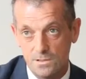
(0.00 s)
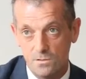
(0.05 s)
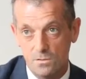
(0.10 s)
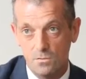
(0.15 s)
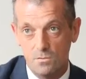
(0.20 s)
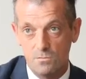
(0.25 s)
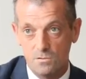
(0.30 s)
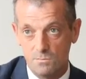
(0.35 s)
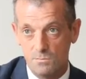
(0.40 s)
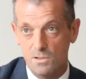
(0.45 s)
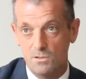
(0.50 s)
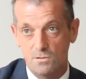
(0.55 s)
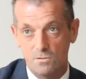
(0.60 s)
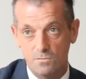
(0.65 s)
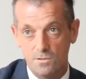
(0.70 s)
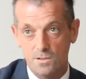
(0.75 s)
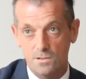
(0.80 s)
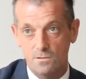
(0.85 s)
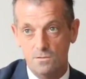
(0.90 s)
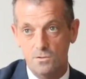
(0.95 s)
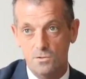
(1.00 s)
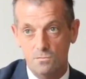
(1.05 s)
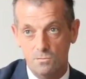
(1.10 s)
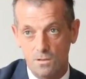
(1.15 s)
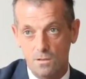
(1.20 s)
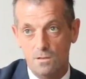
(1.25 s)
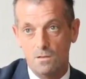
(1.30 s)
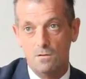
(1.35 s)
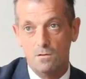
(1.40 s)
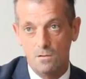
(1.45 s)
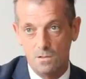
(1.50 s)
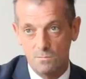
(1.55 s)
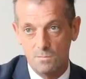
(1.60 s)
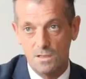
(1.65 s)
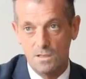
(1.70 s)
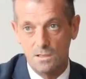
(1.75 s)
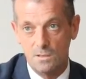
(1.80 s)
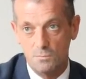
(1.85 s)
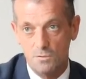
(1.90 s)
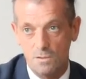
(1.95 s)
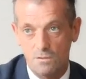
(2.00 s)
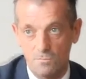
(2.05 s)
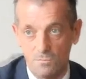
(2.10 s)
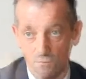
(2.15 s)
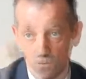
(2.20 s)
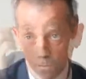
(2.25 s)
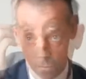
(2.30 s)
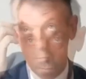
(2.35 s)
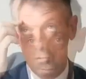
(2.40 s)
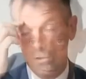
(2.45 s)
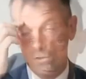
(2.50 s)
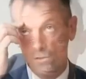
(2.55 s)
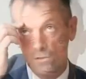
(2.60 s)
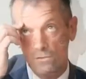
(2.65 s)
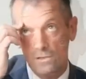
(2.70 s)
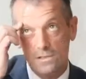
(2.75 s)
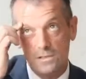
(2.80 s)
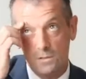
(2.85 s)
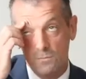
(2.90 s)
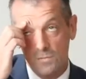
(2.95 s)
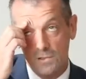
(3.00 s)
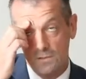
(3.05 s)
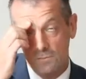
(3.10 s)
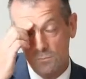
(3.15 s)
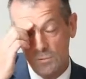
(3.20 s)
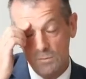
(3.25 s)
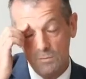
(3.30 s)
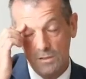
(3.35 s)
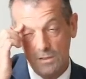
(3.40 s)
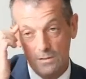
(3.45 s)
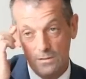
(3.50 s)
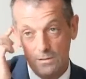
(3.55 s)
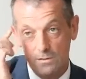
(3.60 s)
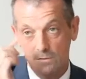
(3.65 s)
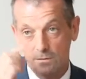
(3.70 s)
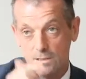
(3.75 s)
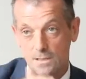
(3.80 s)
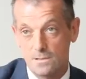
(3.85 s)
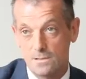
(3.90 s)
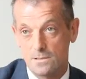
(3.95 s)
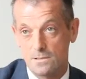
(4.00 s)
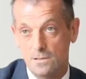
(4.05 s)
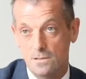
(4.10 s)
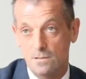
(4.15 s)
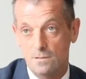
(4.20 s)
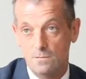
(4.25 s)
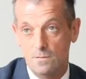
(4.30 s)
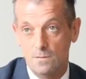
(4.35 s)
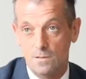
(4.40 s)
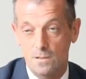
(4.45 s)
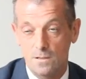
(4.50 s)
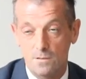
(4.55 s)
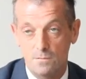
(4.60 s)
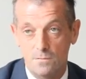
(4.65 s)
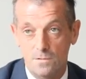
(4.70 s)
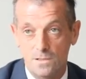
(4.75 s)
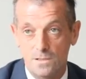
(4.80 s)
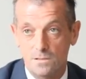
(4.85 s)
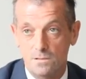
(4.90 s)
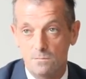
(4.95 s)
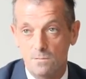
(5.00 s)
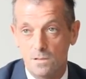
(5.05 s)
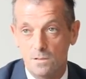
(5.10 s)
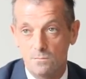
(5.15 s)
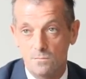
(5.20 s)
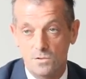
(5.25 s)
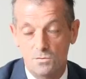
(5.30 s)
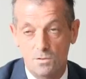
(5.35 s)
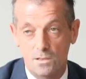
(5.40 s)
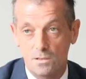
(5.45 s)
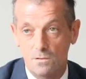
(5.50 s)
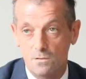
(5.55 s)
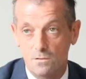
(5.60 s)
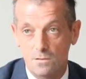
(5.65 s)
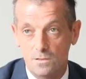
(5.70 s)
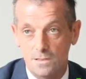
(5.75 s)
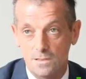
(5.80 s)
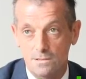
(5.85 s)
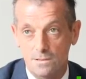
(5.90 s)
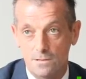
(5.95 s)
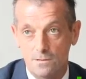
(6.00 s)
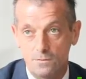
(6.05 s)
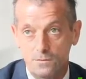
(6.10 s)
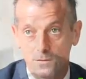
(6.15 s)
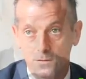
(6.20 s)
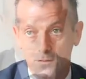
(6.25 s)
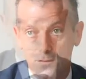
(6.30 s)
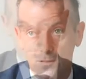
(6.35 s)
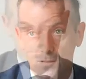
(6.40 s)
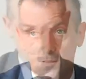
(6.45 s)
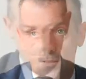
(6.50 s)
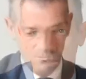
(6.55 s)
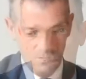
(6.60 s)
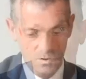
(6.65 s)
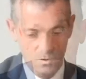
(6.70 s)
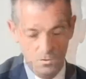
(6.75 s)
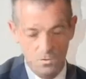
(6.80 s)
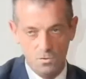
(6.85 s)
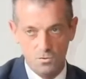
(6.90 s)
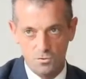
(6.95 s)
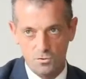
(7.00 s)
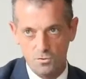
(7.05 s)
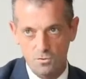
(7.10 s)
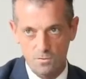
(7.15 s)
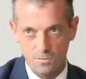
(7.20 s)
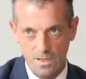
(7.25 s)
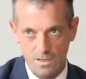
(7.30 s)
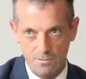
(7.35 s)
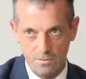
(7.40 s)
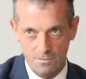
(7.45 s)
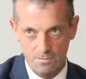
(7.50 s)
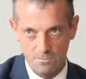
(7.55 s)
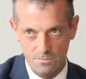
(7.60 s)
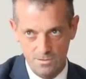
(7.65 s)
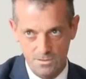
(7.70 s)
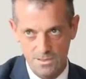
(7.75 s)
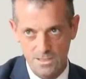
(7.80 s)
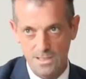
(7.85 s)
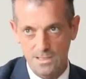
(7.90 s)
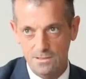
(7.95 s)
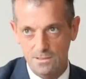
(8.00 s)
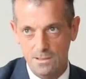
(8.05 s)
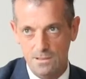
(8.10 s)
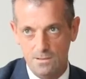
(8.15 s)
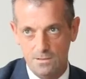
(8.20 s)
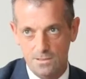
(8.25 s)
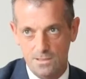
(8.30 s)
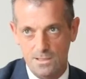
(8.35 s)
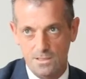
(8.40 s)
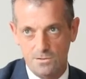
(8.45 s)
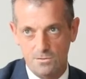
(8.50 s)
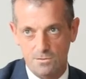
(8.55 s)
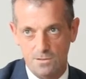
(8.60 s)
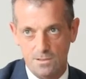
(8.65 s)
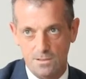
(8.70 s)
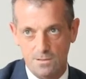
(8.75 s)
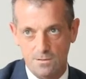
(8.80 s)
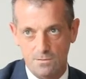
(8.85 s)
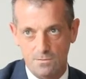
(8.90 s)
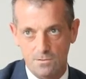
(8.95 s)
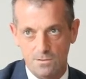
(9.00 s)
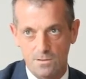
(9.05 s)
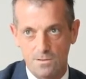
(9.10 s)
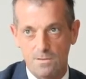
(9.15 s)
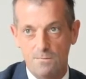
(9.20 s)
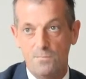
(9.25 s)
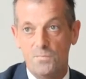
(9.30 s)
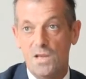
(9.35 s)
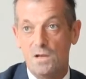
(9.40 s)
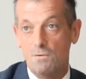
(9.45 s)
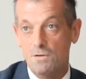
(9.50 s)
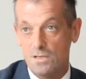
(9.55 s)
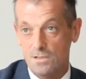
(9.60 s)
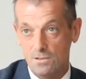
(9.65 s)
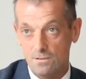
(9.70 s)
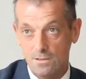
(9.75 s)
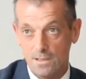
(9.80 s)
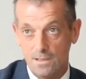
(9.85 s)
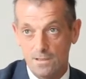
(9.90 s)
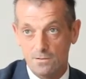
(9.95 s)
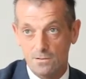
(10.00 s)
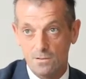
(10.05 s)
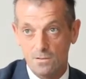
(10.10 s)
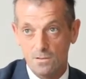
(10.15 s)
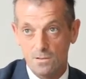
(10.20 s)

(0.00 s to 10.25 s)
no special reason. You are automatically put off the road. But there is something that people can do, and that's it's what I call detail. Go through it, have a detailed textual account. And when you do that,